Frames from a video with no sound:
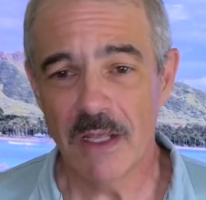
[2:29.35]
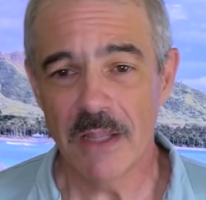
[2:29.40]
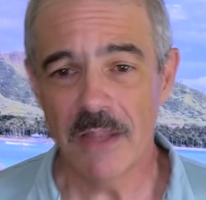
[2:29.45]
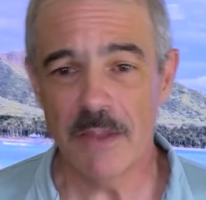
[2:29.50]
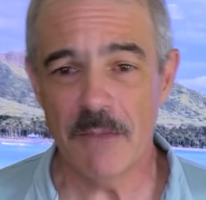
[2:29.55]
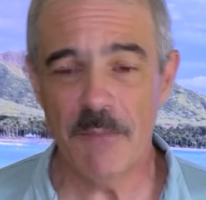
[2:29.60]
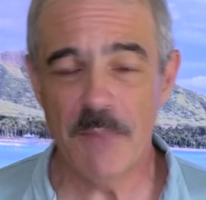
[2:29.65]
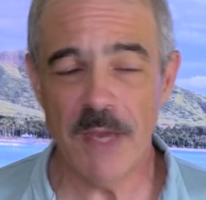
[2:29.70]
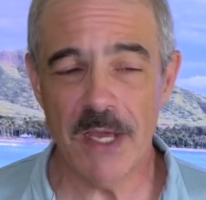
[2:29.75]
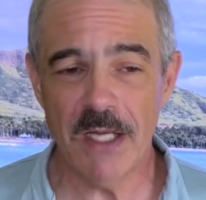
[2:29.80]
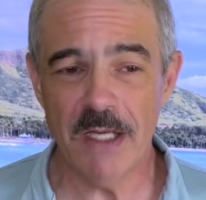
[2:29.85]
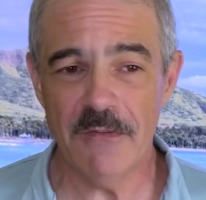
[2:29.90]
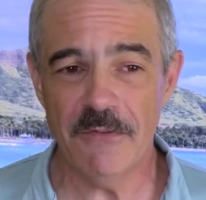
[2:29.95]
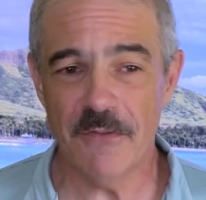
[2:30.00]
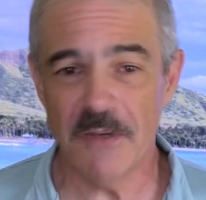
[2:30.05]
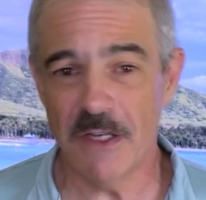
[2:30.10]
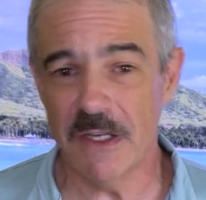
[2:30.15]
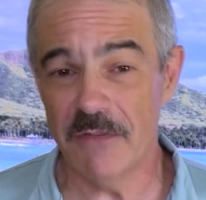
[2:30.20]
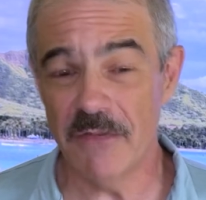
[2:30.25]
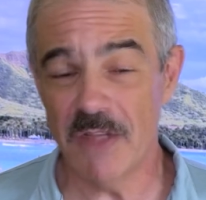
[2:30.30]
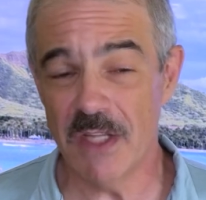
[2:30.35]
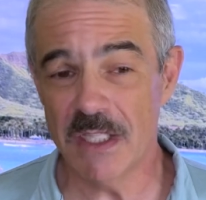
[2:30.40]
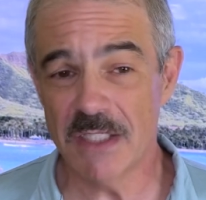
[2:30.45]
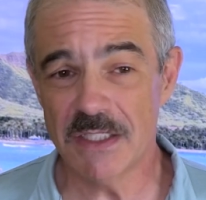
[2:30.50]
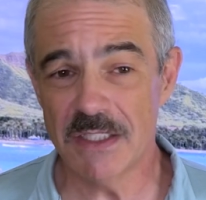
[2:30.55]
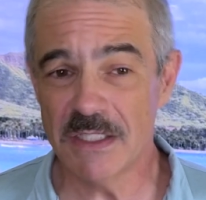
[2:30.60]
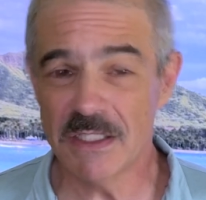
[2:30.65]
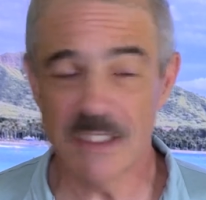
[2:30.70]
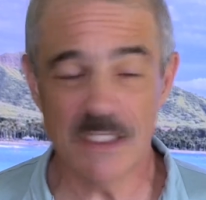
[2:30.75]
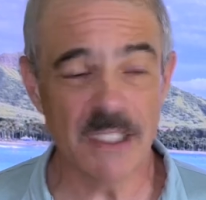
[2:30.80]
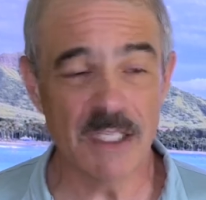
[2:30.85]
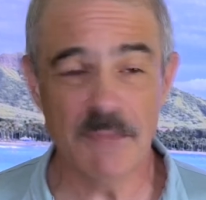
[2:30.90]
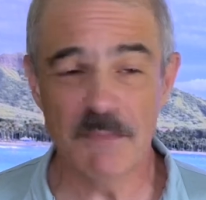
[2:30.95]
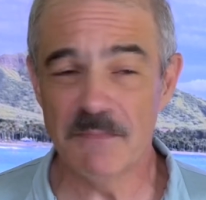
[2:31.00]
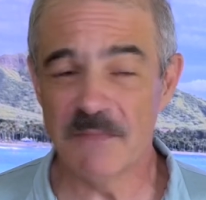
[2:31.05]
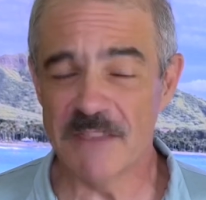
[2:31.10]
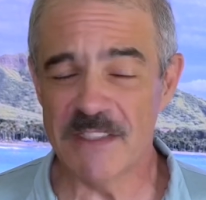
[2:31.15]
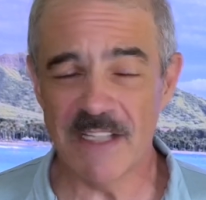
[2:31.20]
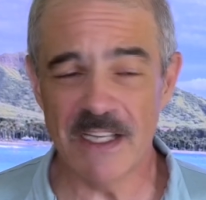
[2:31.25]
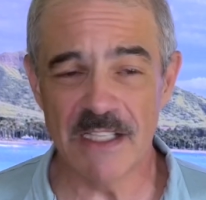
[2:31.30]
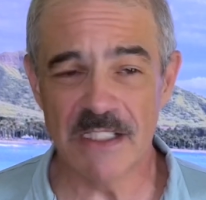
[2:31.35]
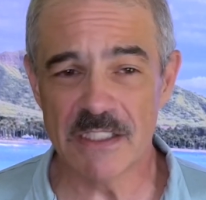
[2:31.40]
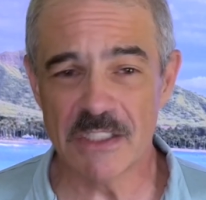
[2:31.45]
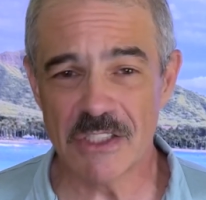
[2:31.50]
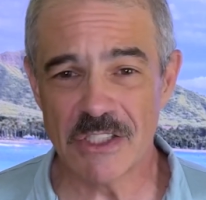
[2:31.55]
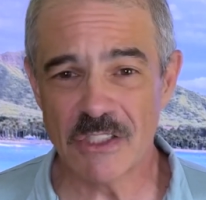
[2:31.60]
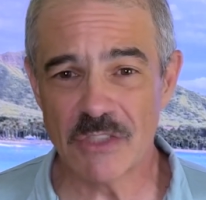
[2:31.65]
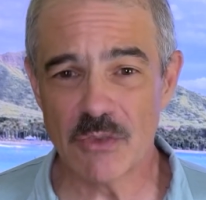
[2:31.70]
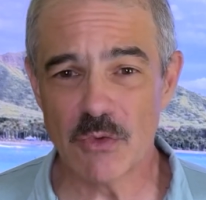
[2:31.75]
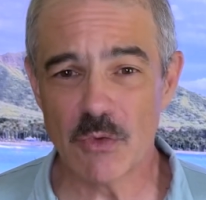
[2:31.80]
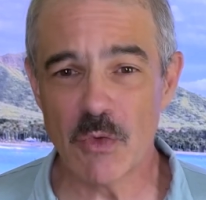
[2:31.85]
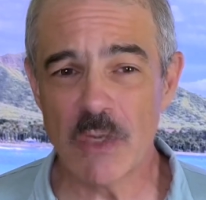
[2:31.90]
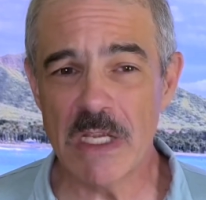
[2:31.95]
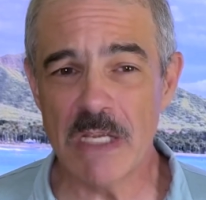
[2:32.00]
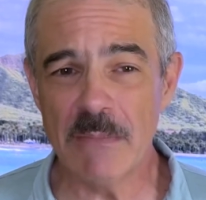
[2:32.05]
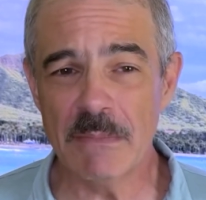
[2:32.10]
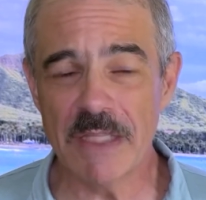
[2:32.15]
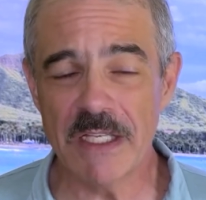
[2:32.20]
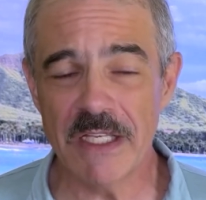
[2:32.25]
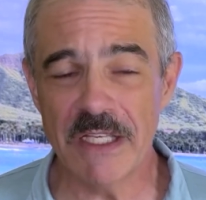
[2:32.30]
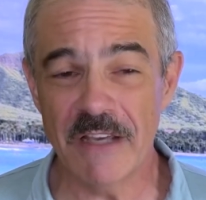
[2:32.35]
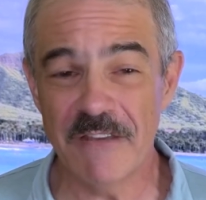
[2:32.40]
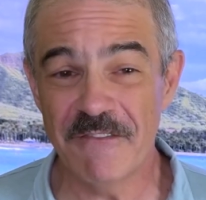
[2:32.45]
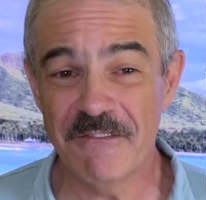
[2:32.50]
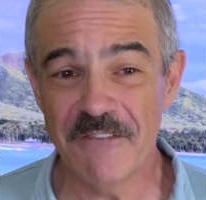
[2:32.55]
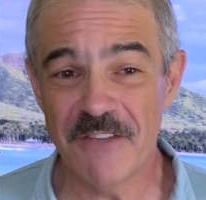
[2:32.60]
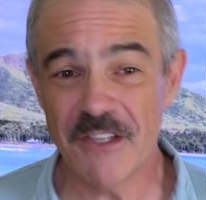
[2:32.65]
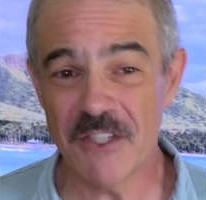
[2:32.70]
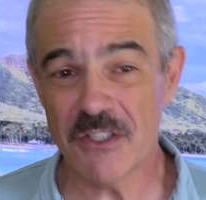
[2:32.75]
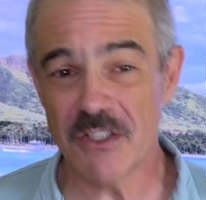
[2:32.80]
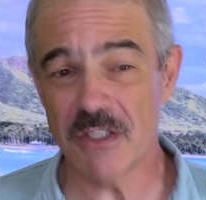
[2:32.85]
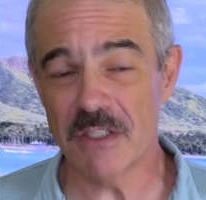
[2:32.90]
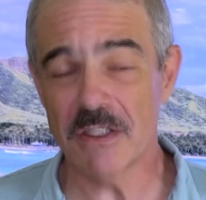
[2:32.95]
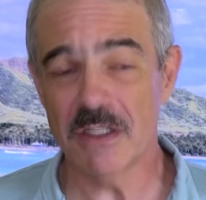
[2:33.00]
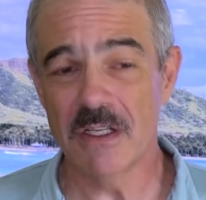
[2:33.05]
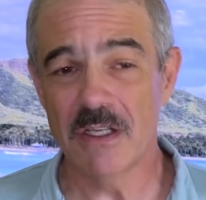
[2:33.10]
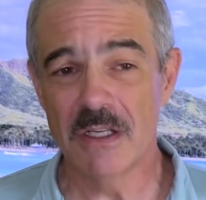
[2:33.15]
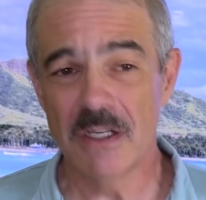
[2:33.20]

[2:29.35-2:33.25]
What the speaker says: The benefit of this is that it's extremely efficient